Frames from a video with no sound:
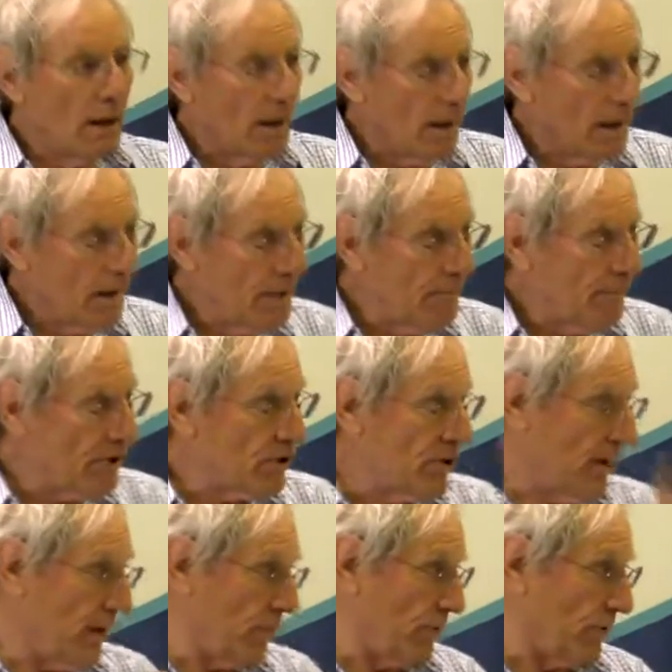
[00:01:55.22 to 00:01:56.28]
He
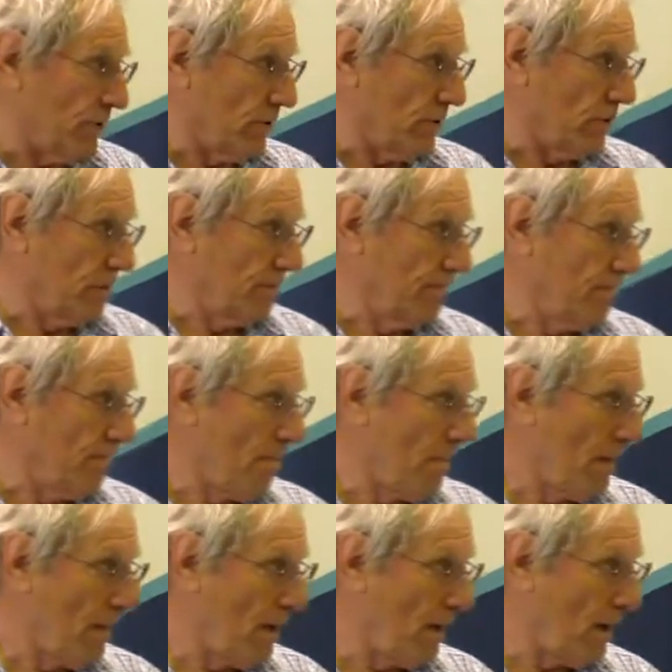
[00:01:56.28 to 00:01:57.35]
distinguishes
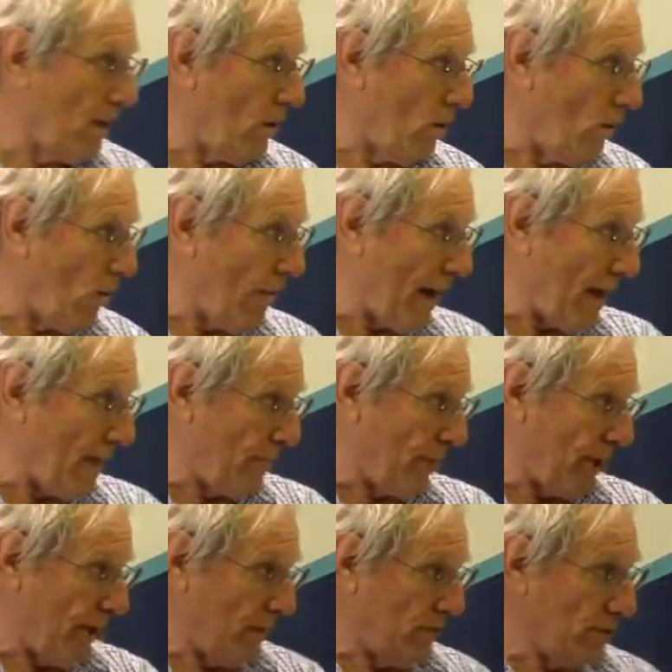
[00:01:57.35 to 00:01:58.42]
on that
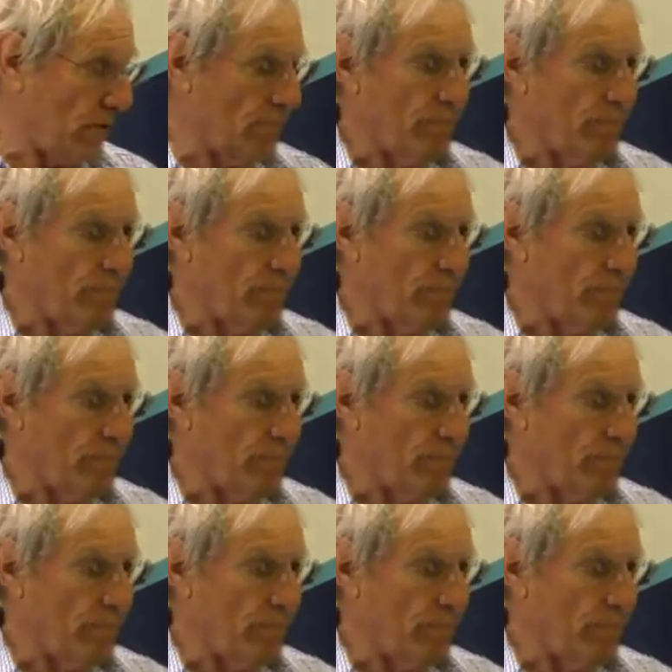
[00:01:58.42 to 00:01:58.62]
page